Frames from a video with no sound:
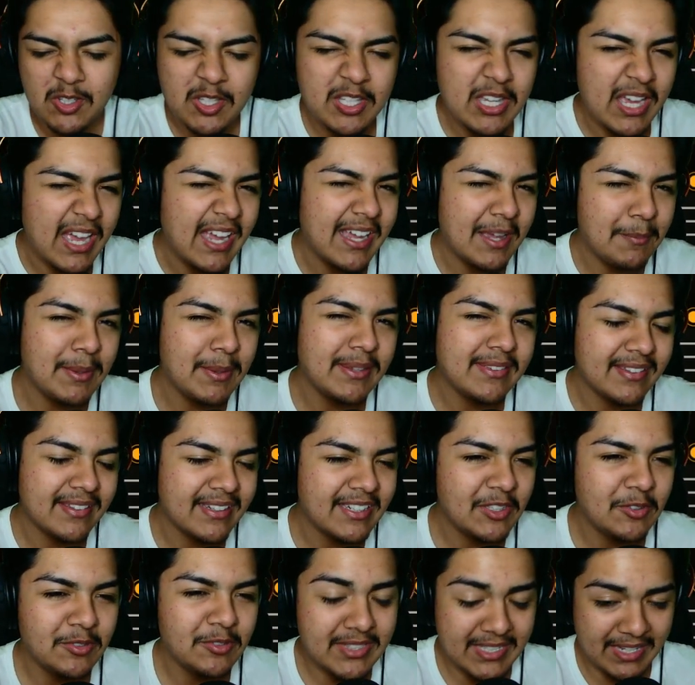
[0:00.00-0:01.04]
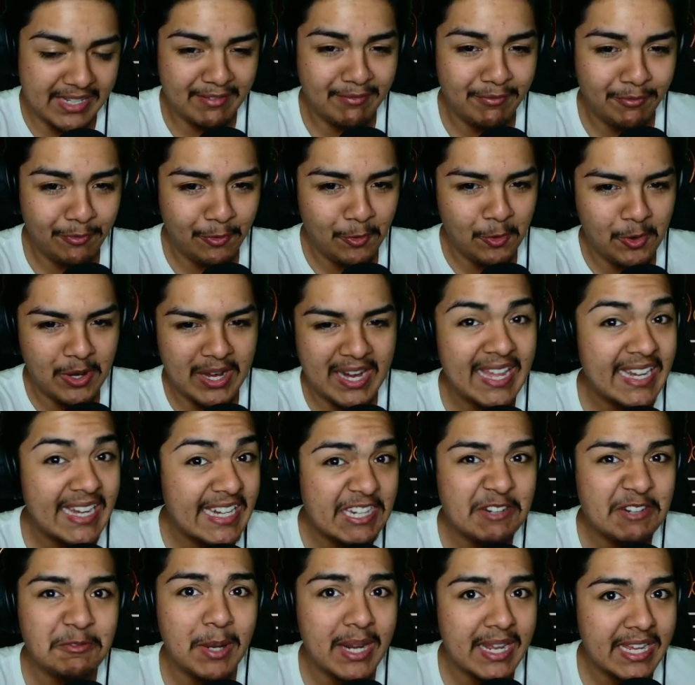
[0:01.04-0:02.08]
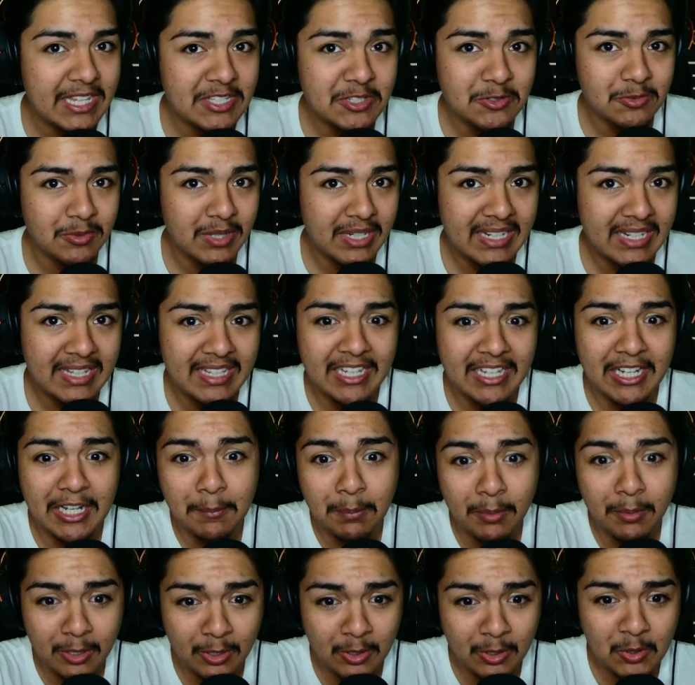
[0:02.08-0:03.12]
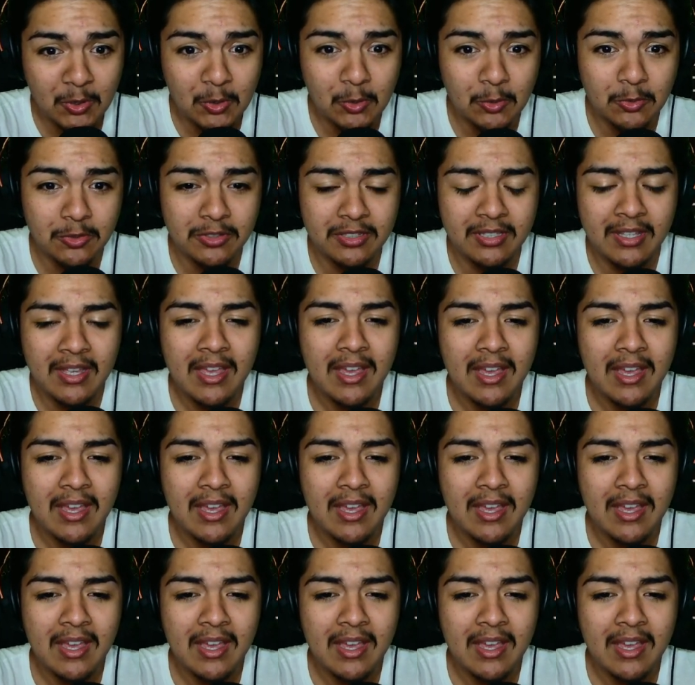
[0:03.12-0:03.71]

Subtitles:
I could basically use the M4 any range, really, up close.